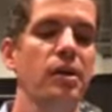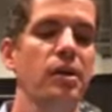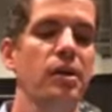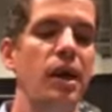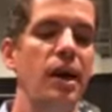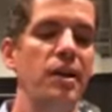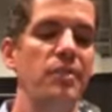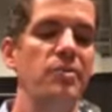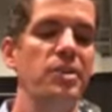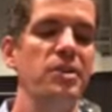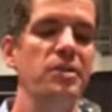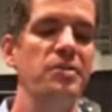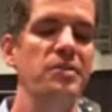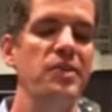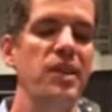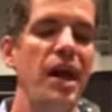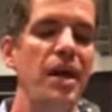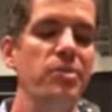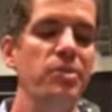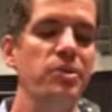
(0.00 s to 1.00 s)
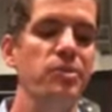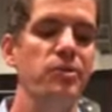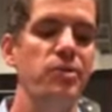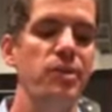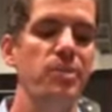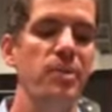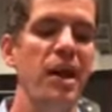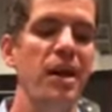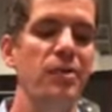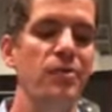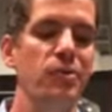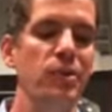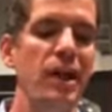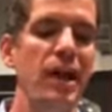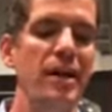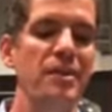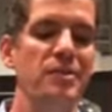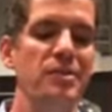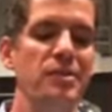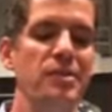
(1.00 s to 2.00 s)
I have been established from
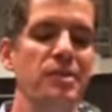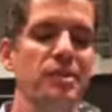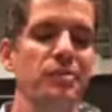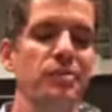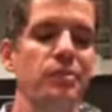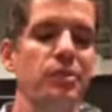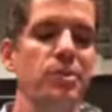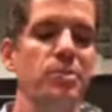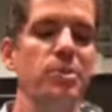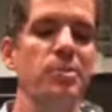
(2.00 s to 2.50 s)
everlasting. From the